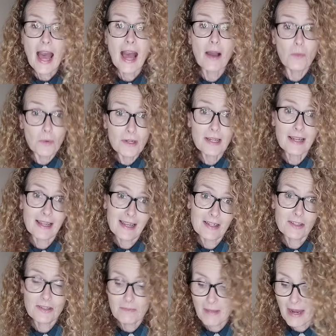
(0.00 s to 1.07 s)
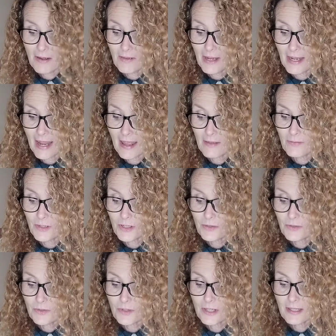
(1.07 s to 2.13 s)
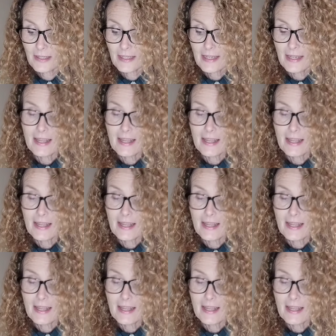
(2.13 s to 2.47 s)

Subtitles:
I would like to marry and have children.